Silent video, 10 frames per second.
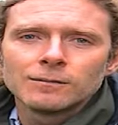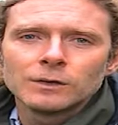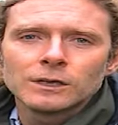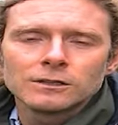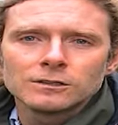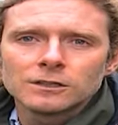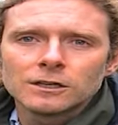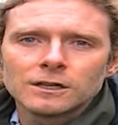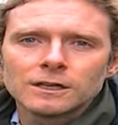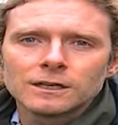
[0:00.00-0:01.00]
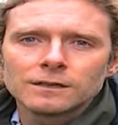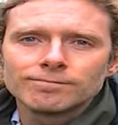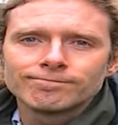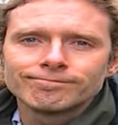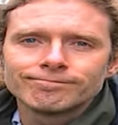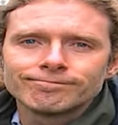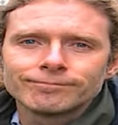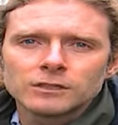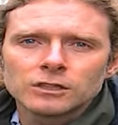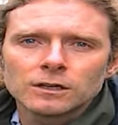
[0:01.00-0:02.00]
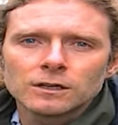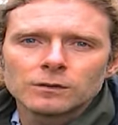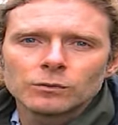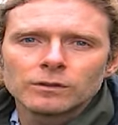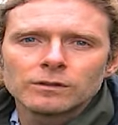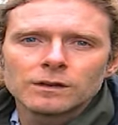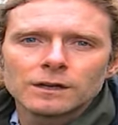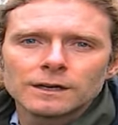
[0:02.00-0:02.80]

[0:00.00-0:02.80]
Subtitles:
We can shine, shine with delight.